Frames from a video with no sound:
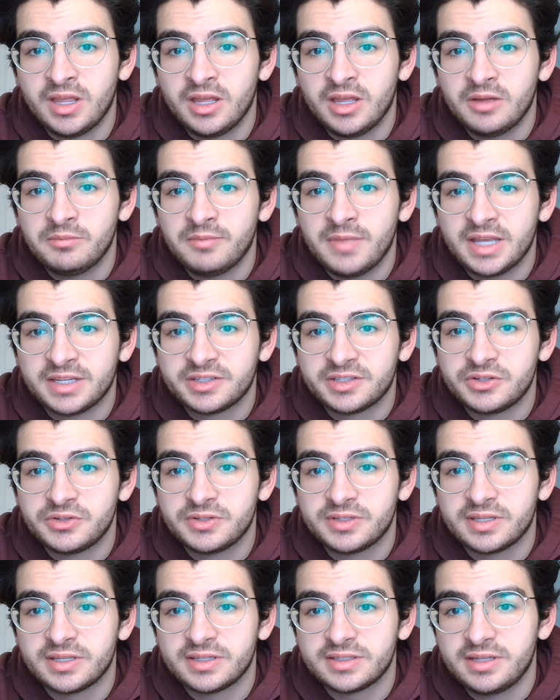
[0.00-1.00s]

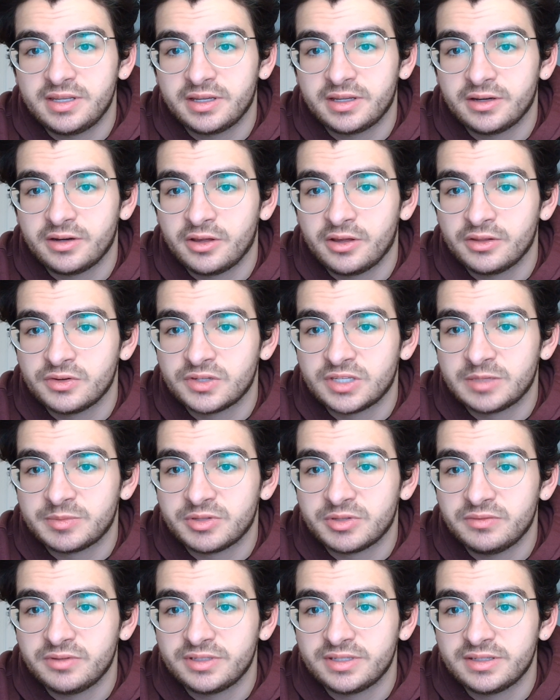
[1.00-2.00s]
Massachusetts has taken other
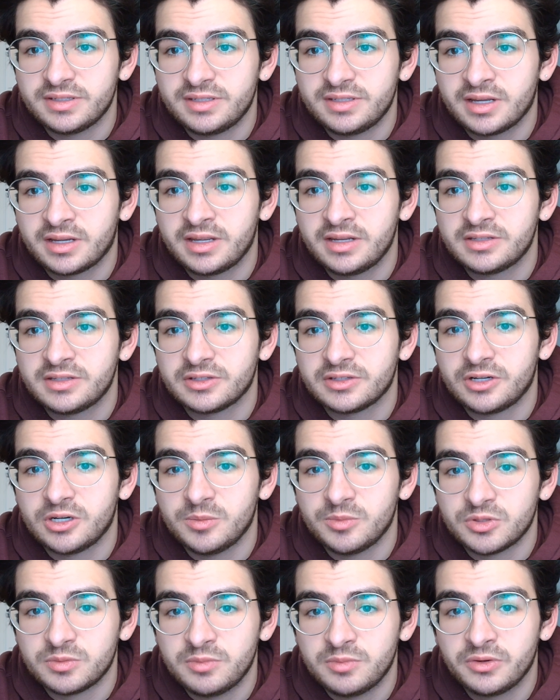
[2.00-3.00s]
steps in recent decades to
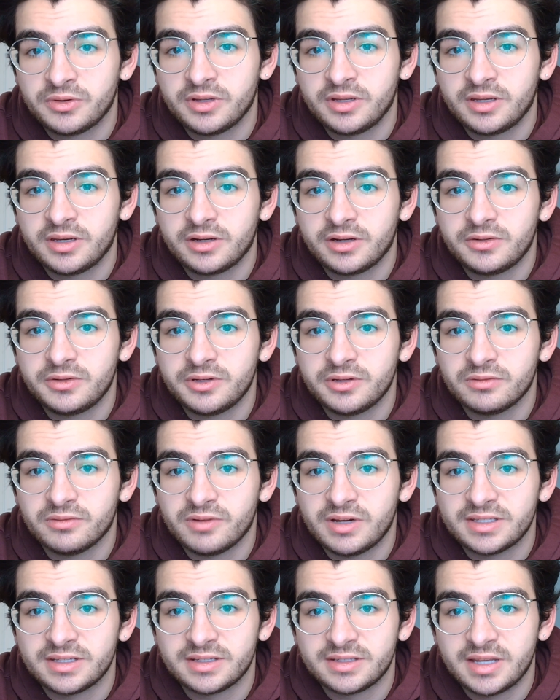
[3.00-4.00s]
curb smoking, including
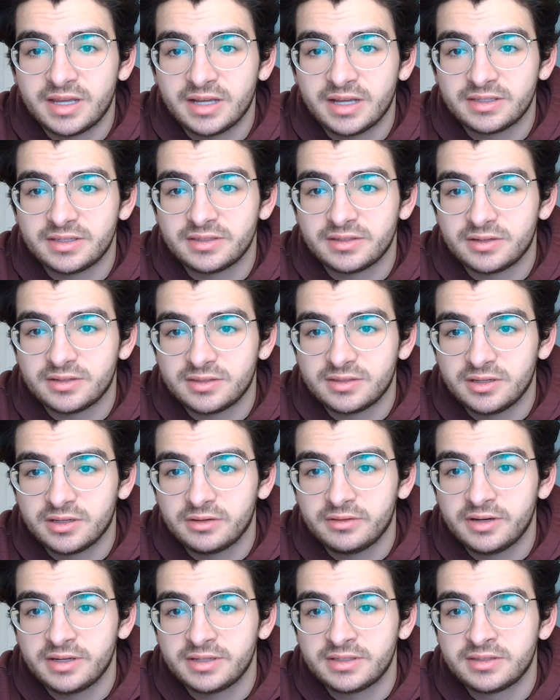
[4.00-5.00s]
raising taxes on
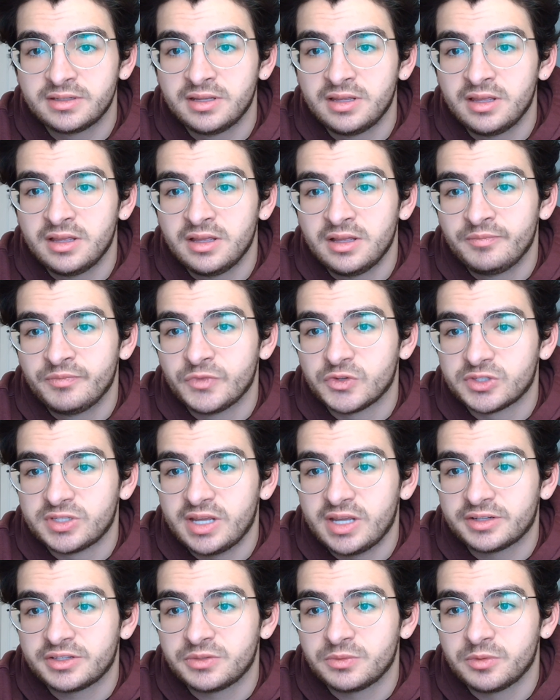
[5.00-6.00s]
cigarettes. Those
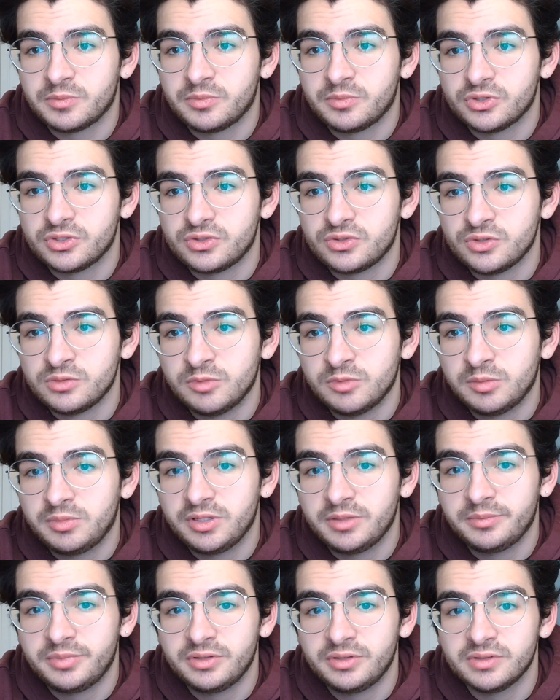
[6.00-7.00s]
taxes would
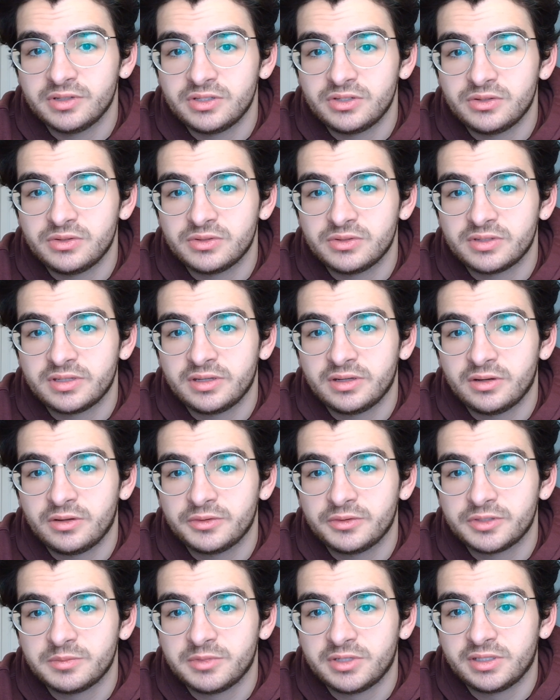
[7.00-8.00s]
presumably be reduced and
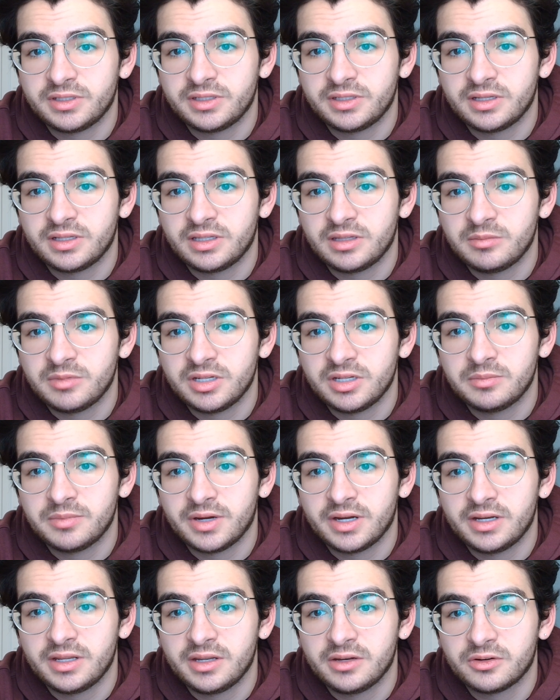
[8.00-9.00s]
ultimately eliminated by
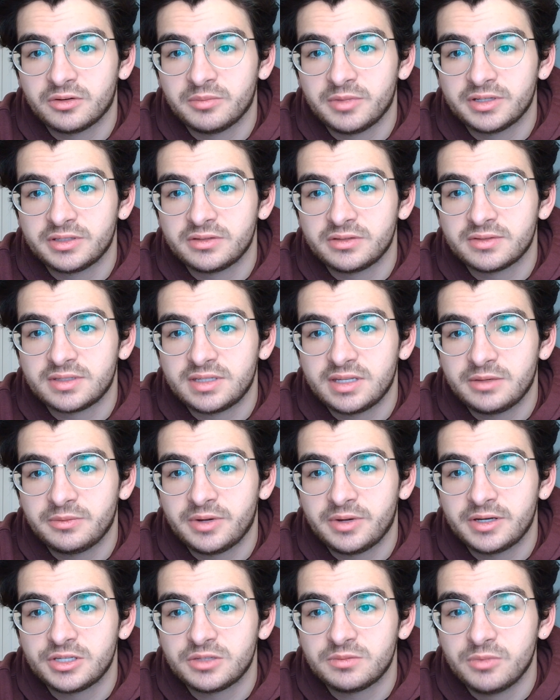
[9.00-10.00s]
an incremental
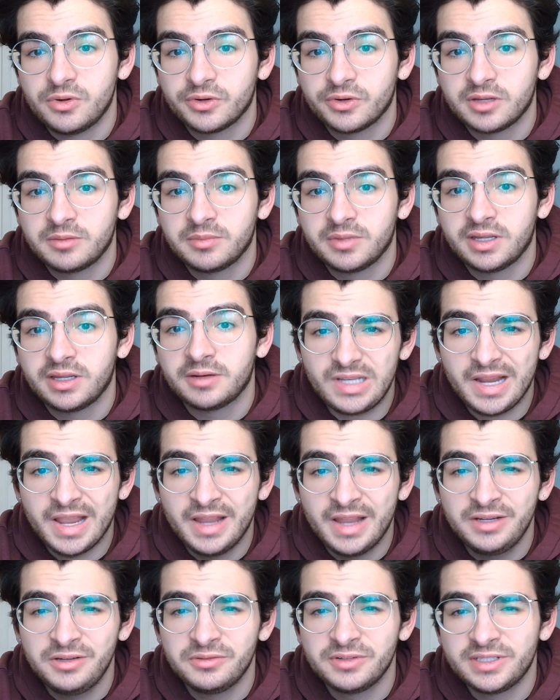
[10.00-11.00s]
statewide smoking ban.
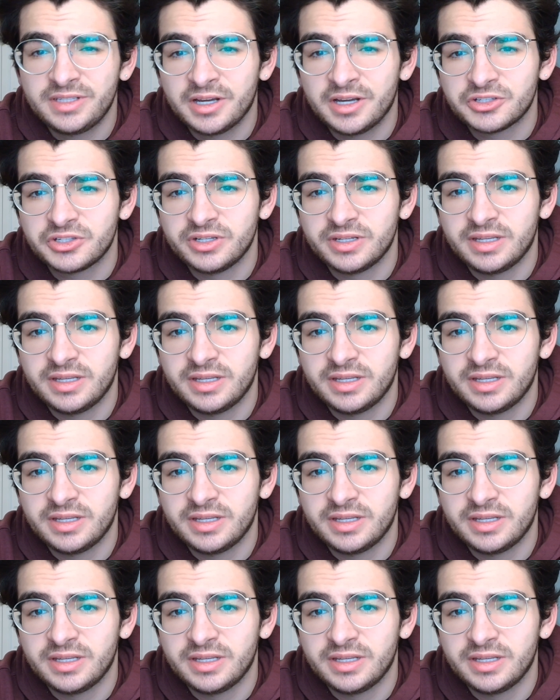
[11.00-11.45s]
Any reduction